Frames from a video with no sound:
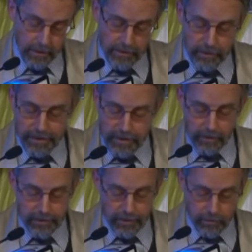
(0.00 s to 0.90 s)
The Sunni
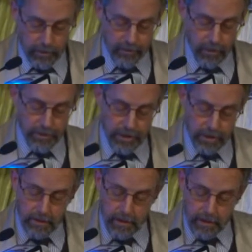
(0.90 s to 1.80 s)
soldiers were
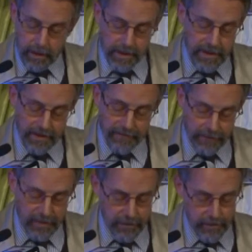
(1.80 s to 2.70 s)
approaching, and in
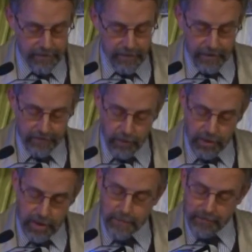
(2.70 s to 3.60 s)

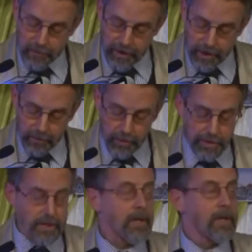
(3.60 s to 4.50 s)
1053-54, just before they
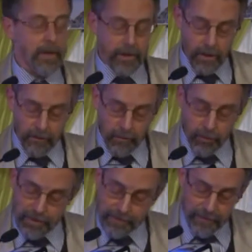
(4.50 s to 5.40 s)
approached, there are
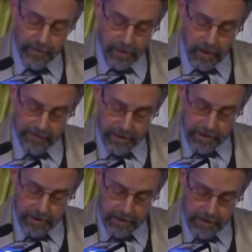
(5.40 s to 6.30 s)
reports of further
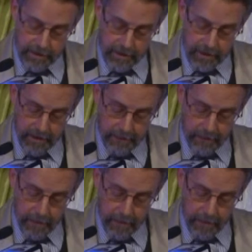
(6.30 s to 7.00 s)
conflict inside the city.